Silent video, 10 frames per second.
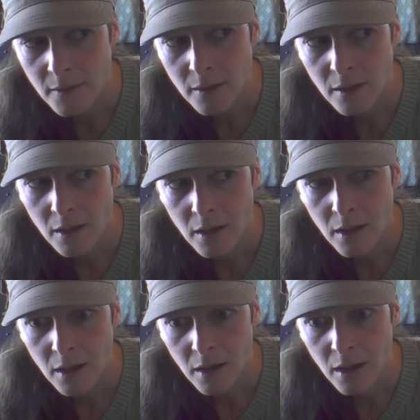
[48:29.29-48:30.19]
Yes.
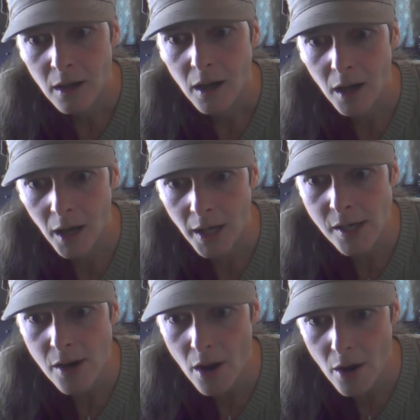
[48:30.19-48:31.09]
I
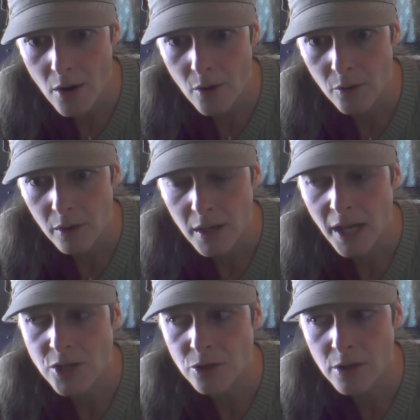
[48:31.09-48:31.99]
know.
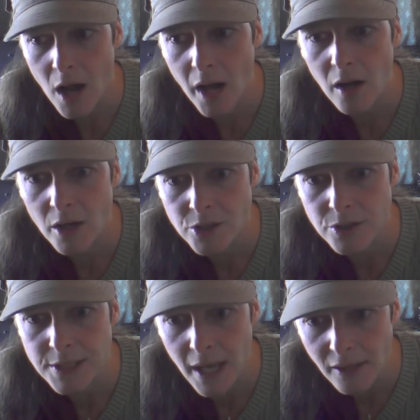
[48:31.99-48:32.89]
And you're not on
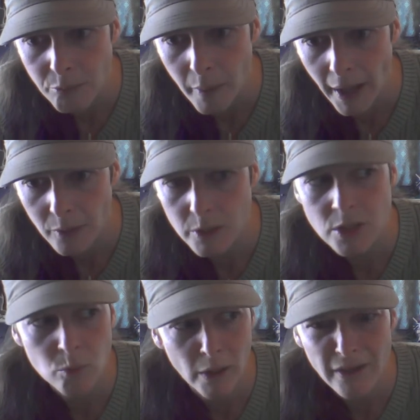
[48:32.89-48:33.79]
your deathbed, which
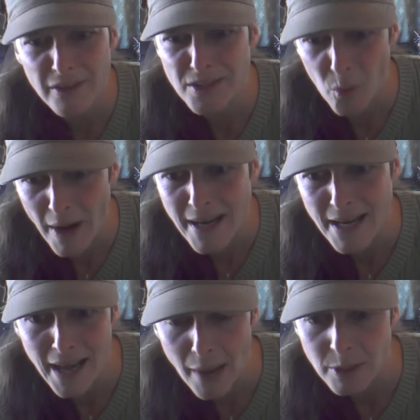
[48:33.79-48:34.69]
is where this
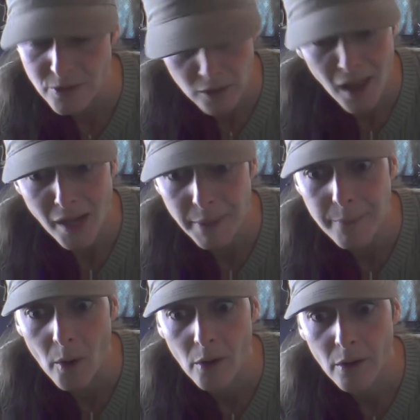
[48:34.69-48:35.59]
awakening happens for a lot of
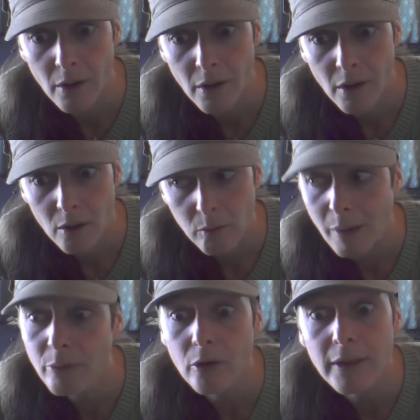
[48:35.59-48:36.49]
people
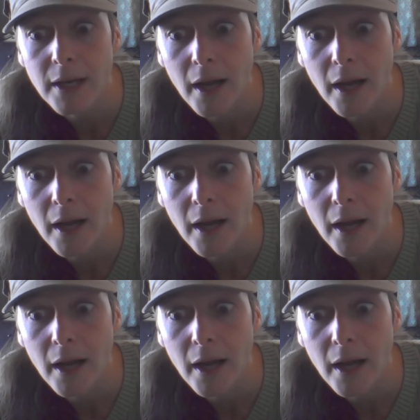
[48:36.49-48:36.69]
right before they die.